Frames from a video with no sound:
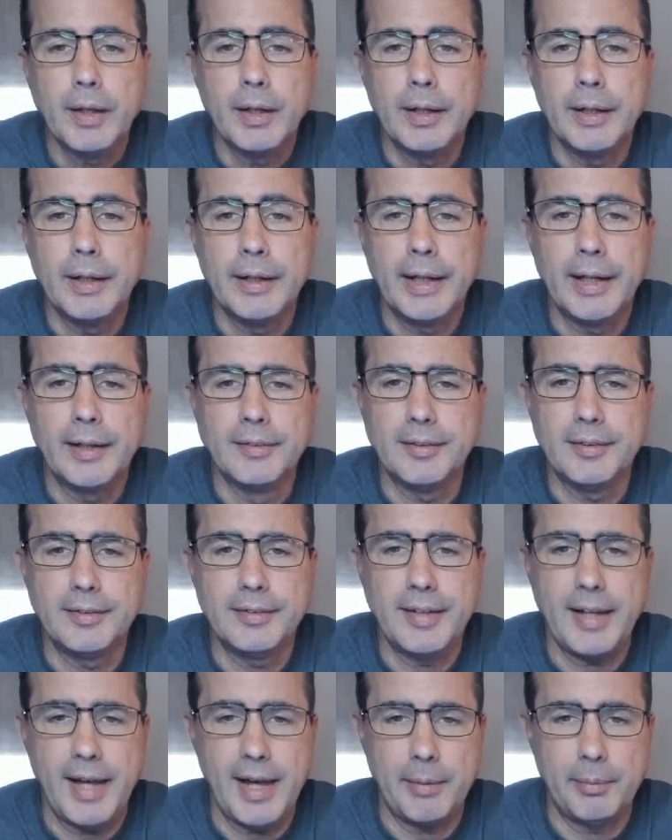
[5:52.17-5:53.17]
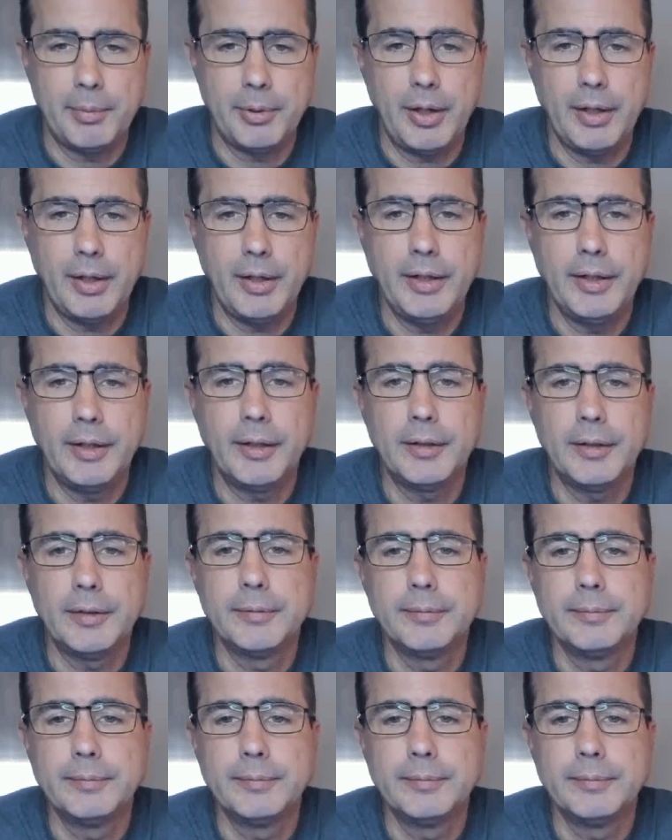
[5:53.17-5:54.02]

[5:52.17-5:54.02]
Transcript: and that's this tab right here.